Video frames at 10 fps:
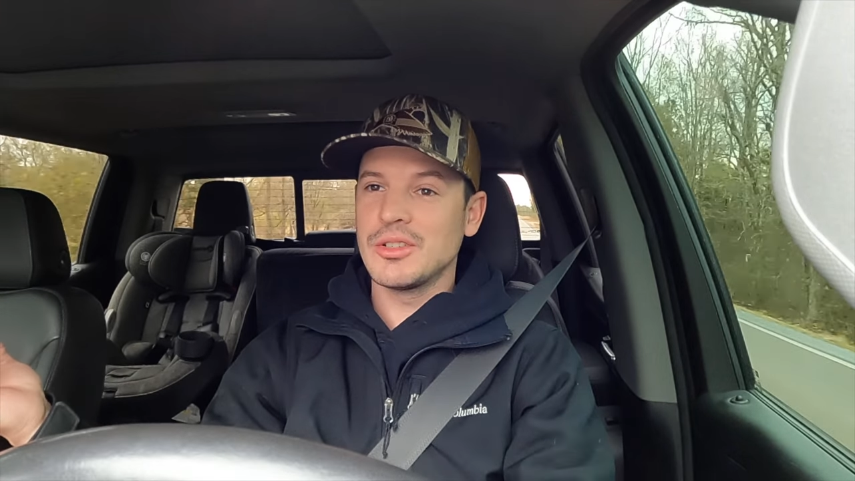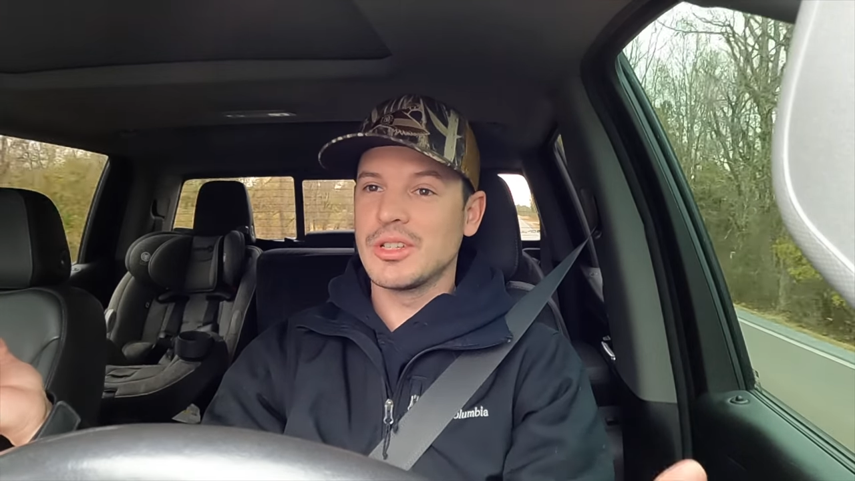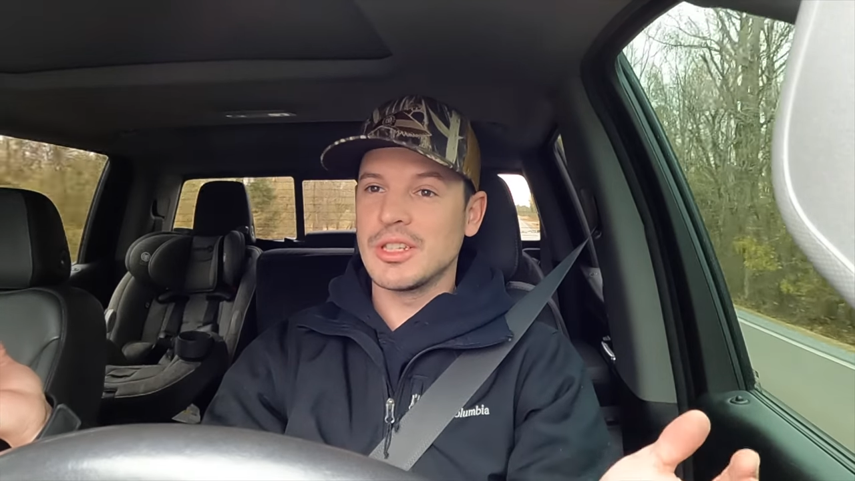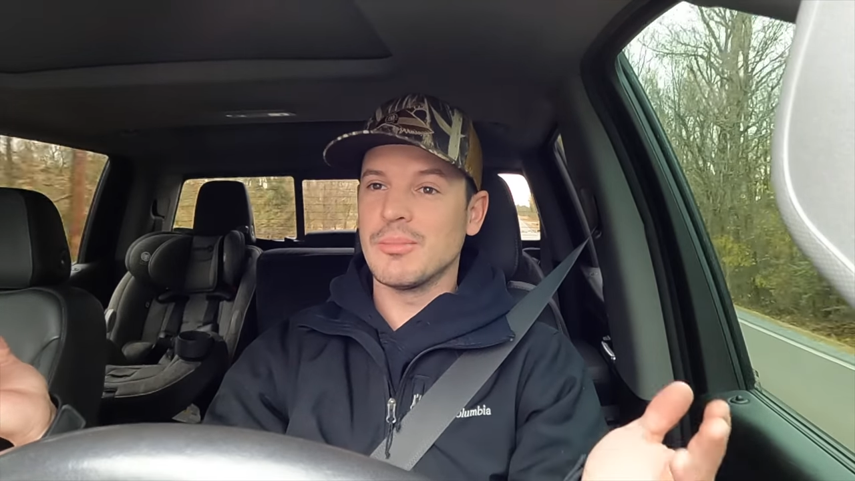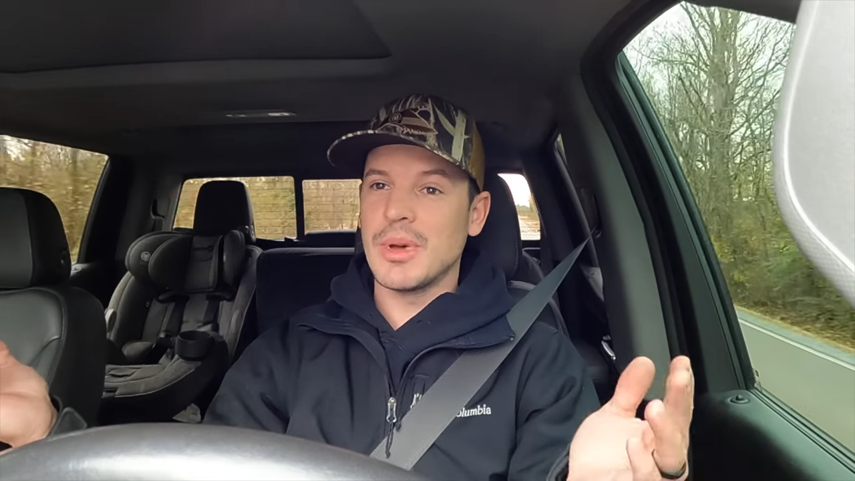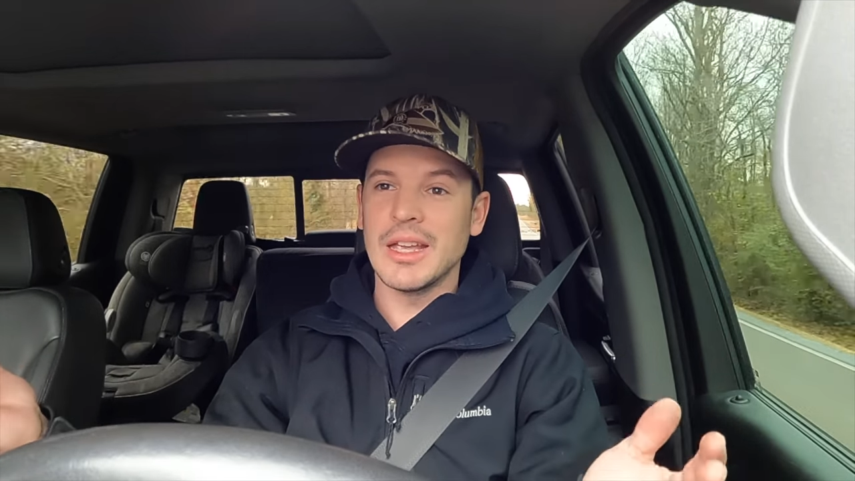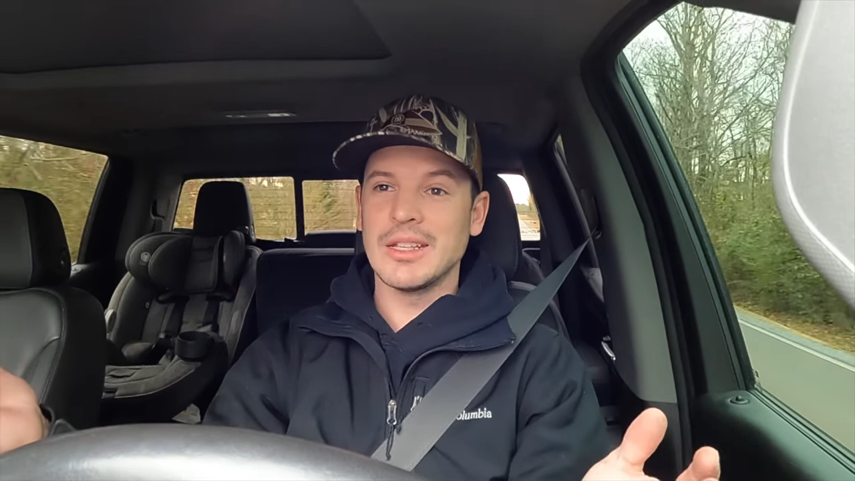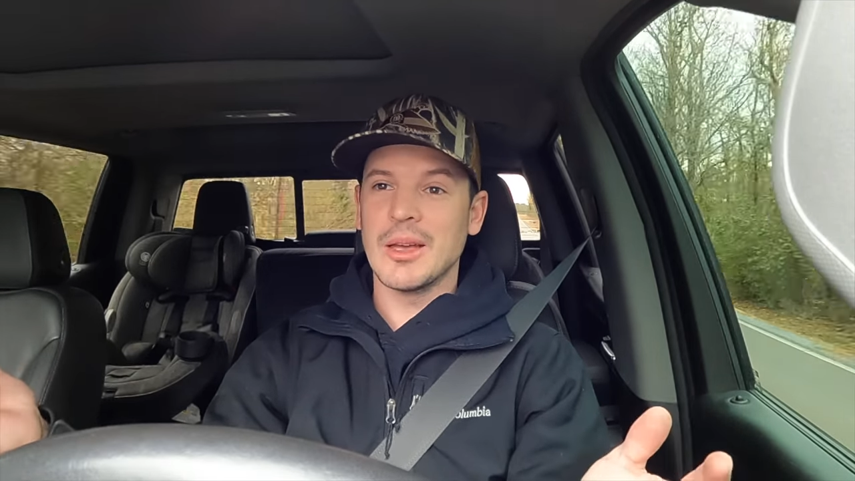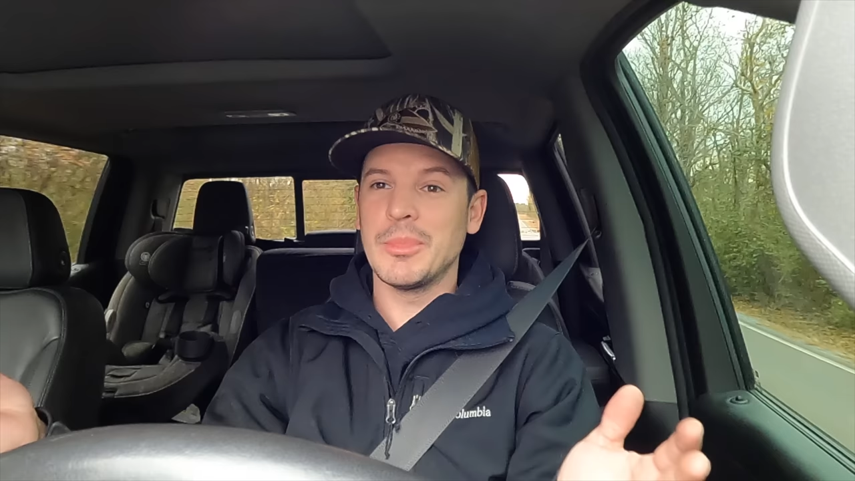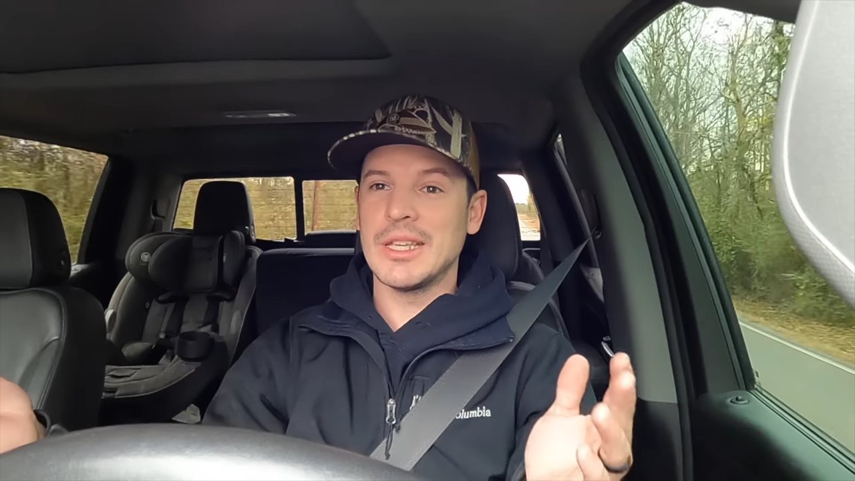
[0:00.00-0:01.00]
because it might
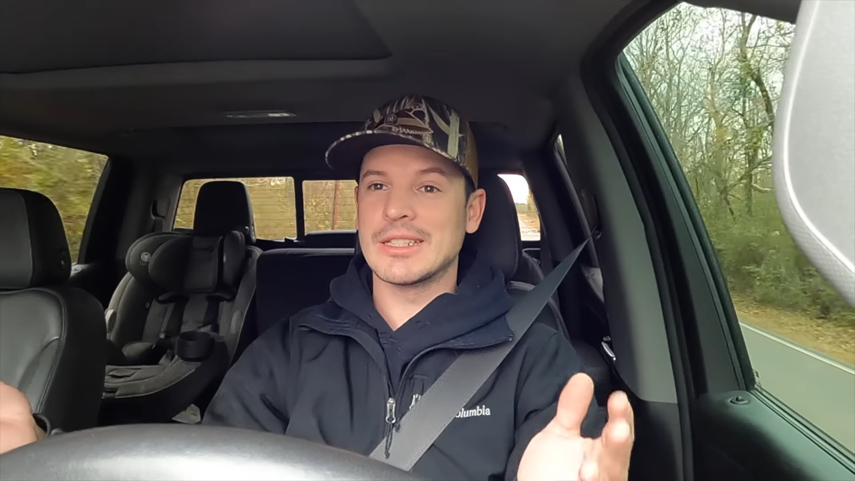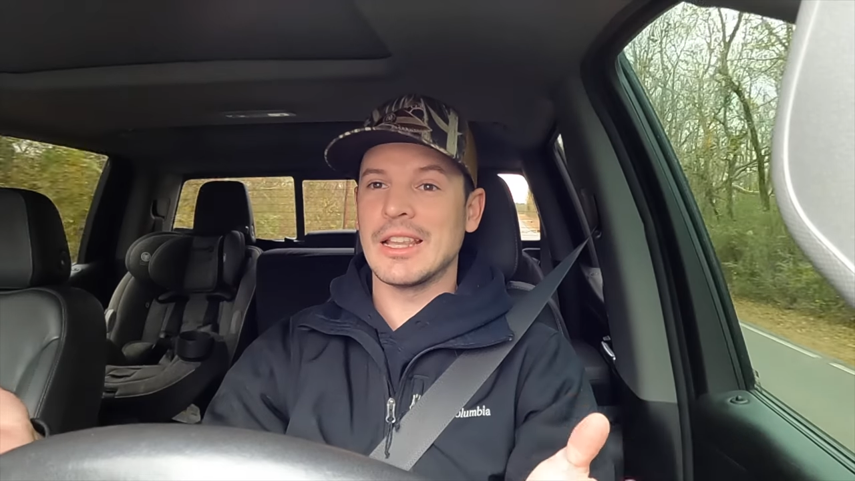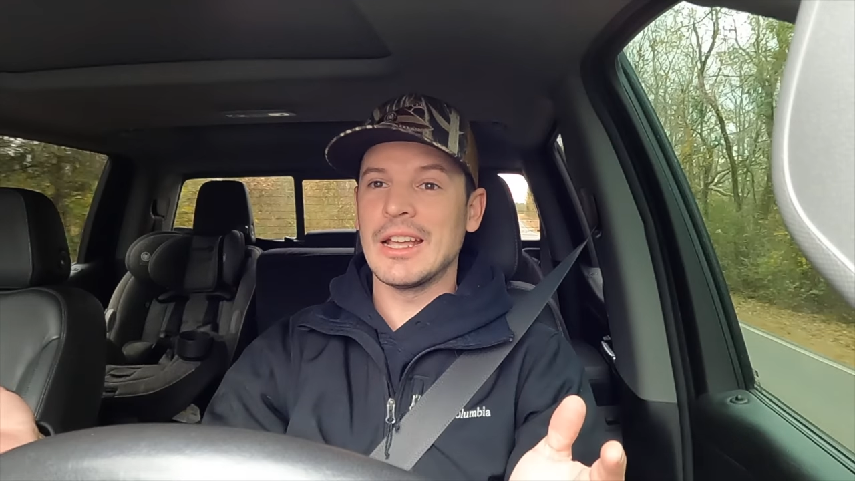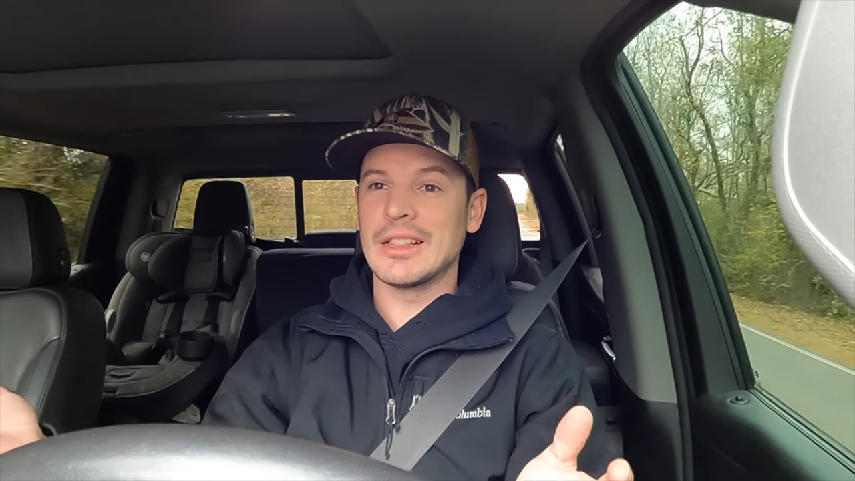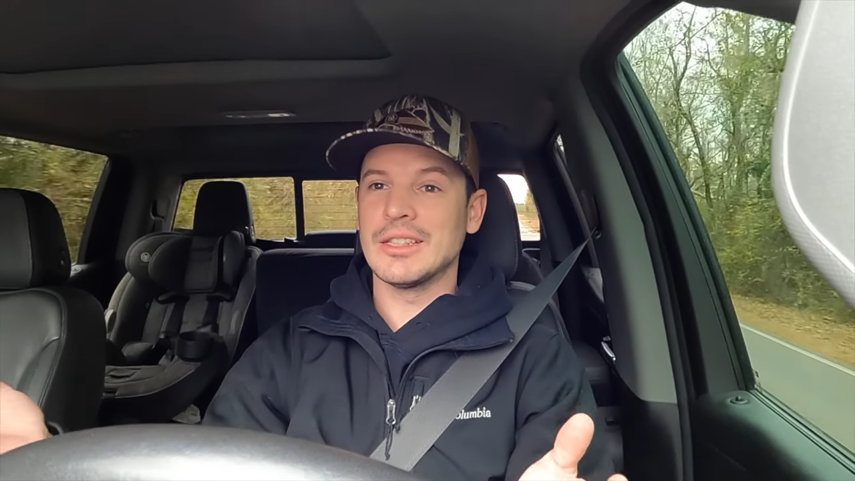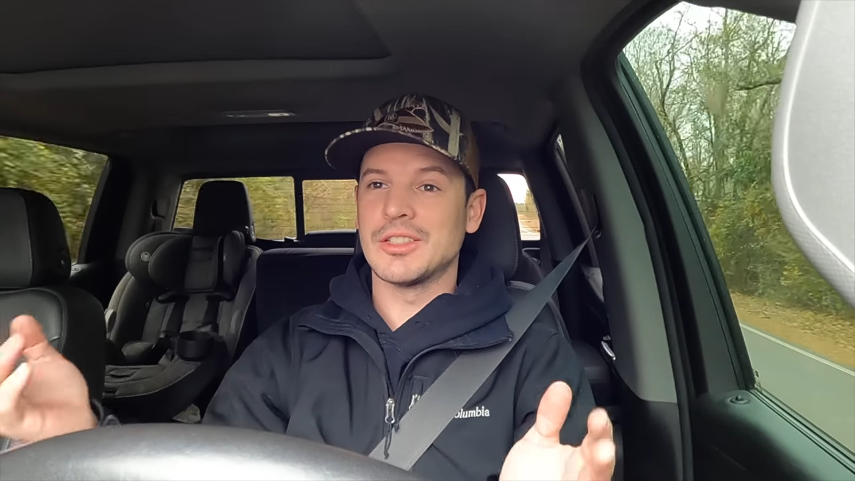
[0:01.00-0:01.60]
not be as likely